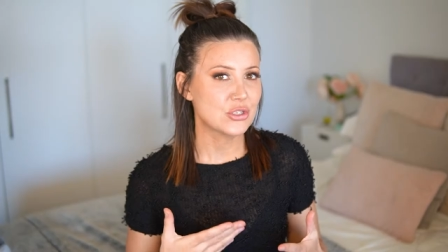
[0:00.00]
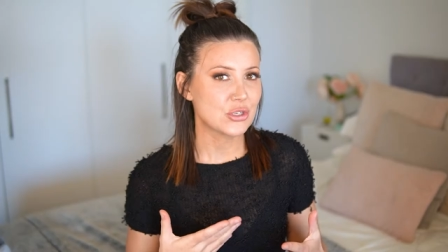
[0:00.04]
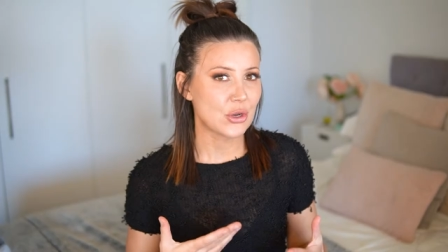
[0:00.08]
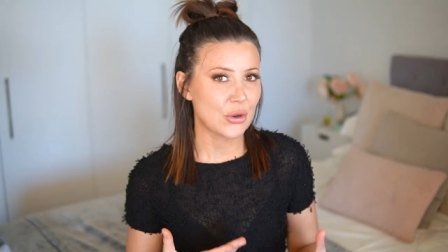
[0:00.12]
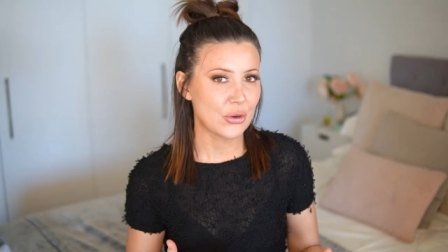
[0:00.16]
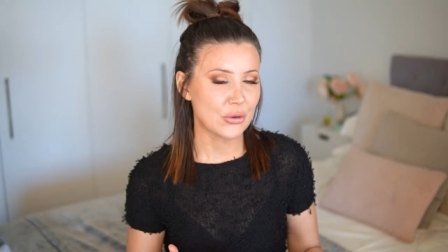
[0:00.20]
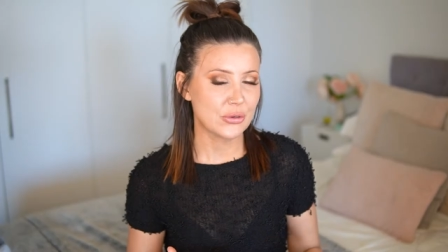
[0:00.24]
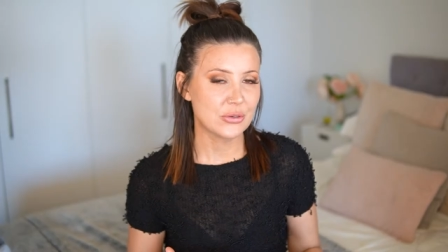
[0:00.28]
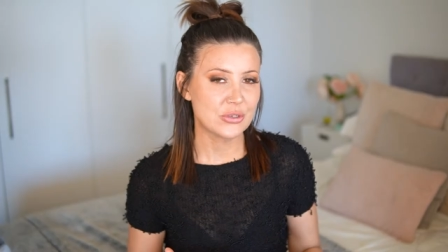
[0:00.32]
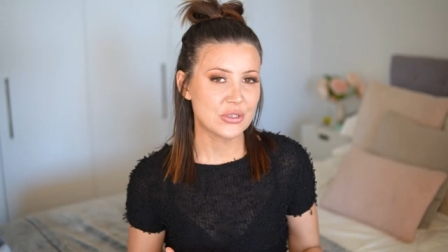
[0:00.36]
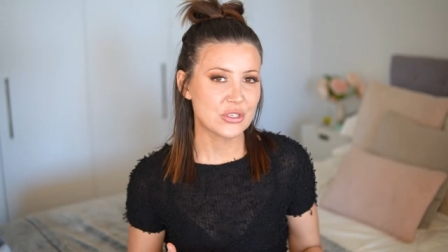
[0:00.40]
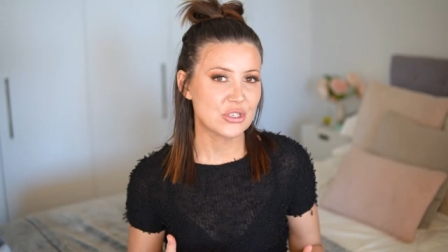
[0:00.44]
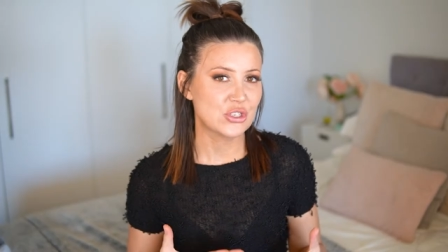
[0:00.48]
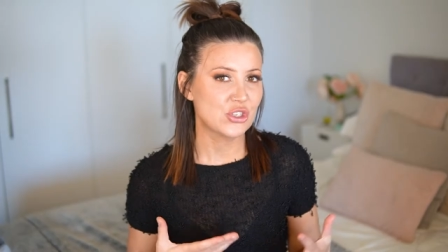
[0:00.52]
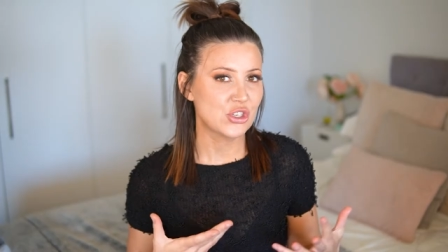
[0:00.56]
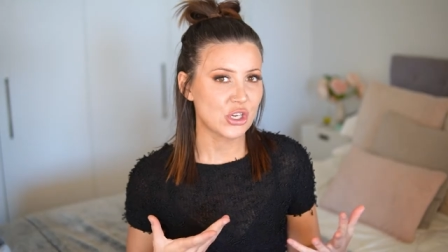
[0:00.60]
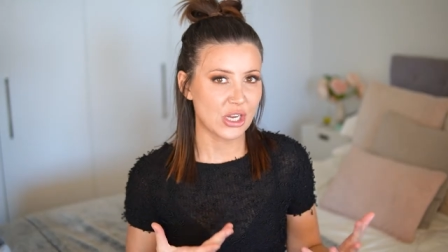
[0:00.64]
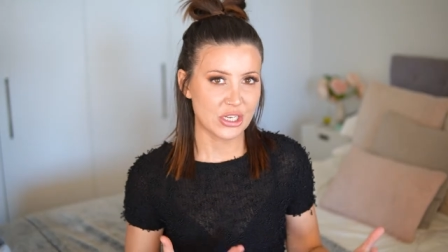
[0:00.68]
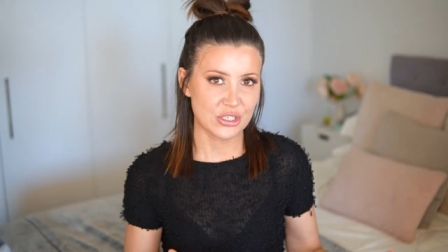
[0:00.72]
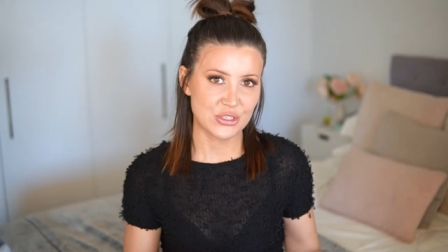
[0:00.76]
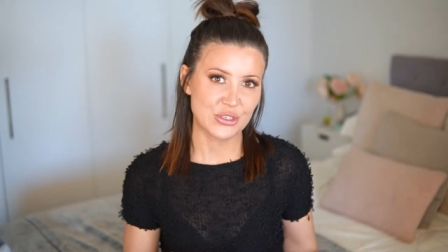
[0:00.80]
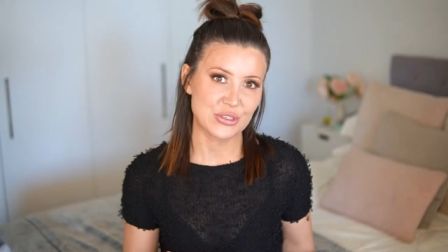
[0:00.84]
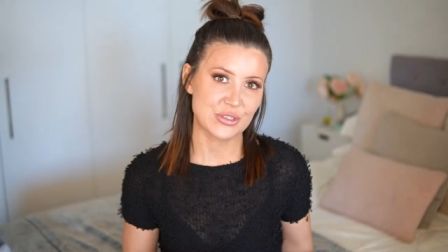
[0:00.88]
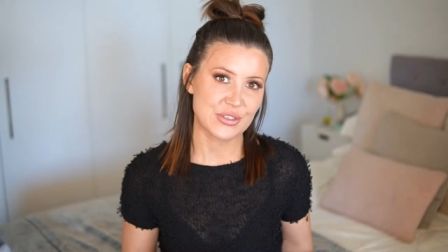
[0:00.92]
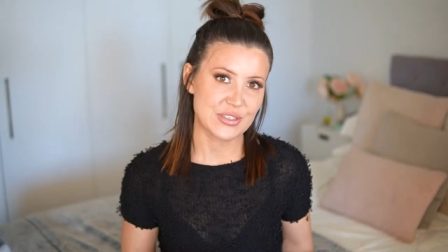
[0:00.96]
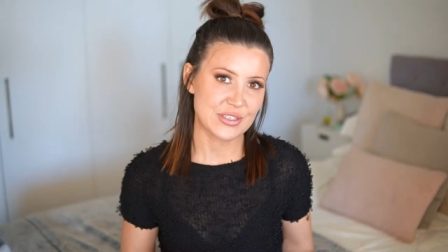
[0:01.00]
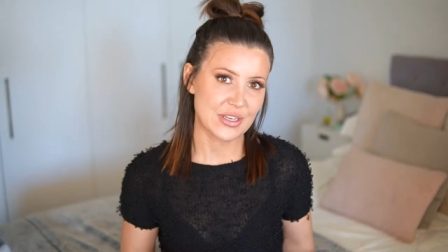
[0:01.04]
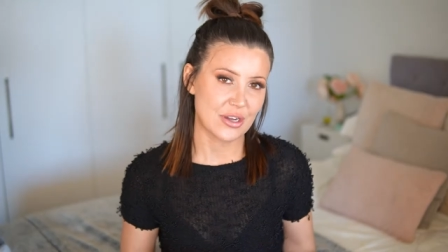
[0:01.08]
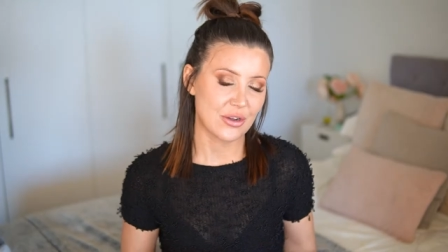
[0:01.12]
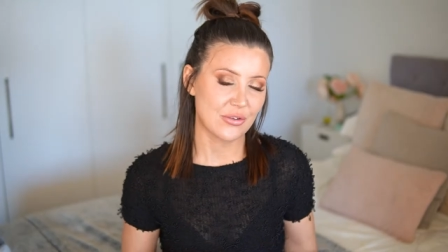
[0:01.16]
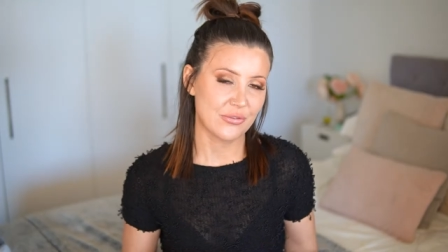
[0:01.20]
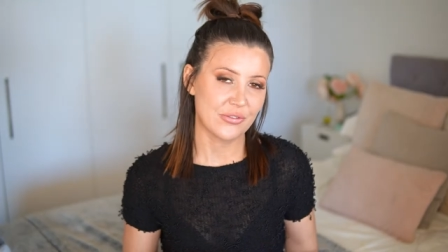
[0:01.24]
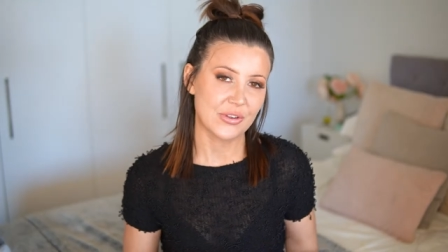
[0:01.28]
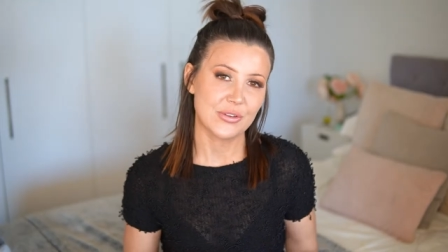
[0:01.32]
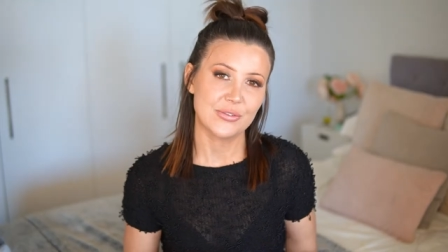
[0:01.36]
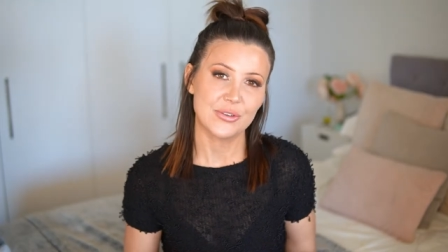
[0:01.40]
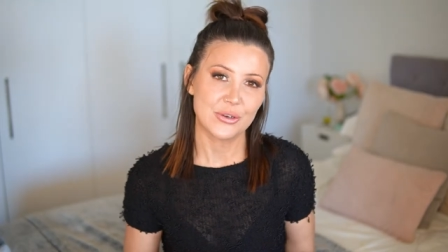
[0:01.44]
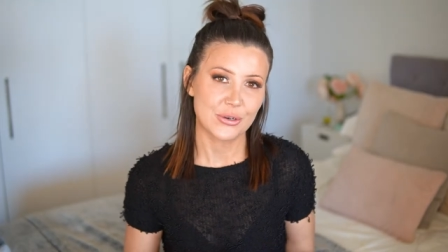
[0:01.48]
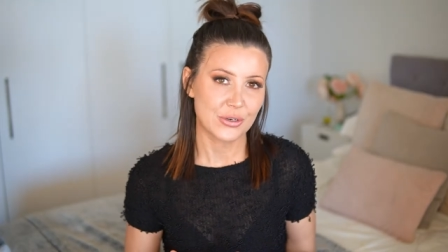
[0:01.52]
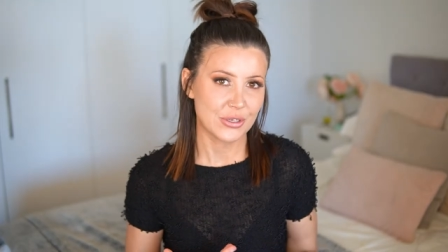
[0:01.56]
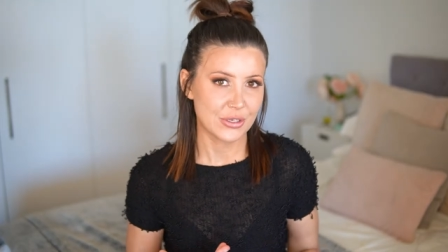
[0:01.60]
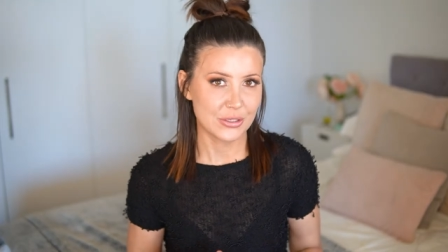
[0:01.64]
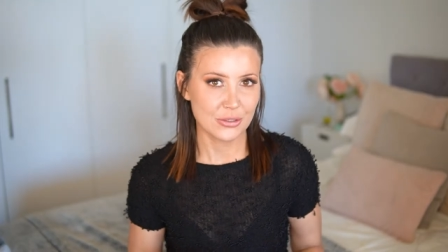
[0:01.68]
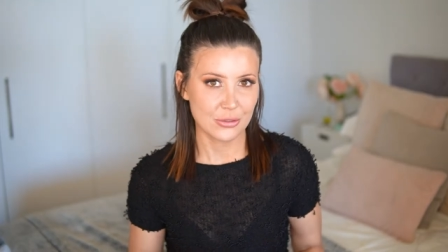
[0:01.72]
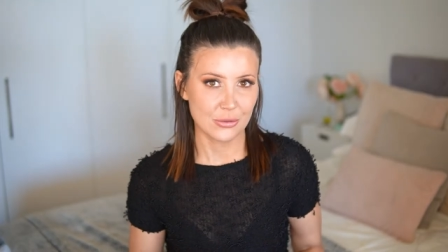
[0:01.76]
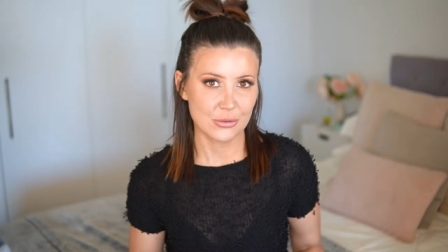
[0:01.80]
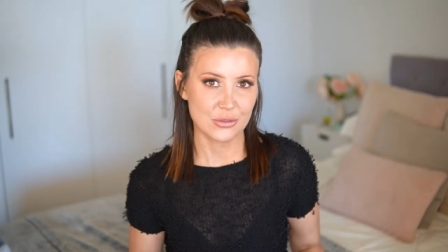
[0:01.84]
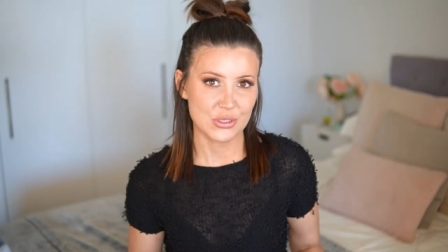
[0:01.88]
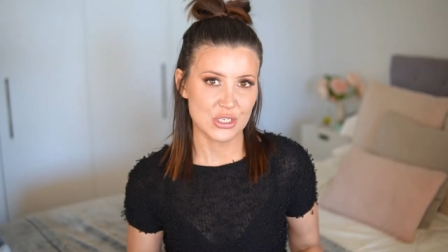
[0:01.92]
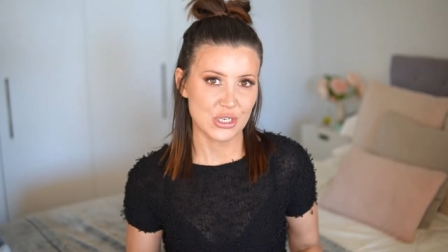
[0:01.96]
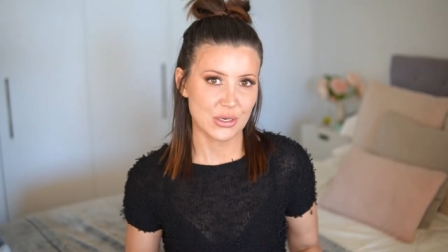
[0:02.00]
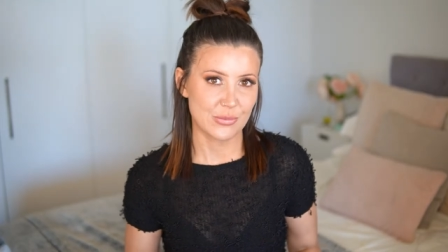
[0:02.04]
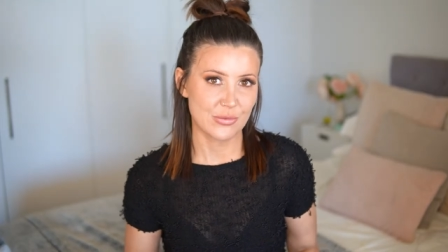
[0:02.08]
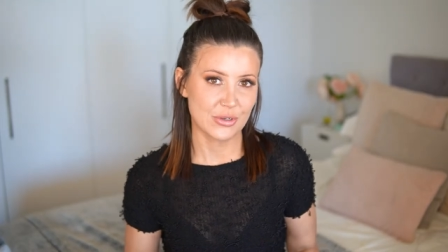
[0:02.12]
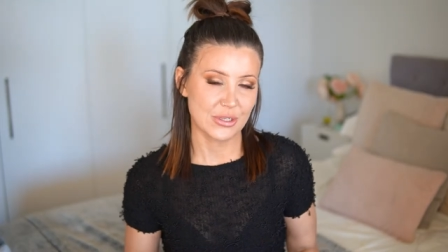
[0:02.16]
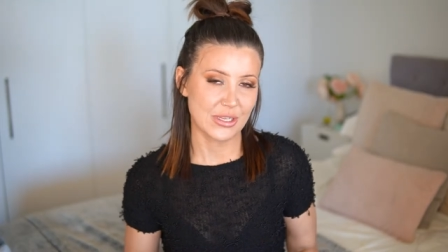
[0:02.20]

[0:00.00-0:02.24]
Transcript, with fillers: don't judge yourself if you're in a long-term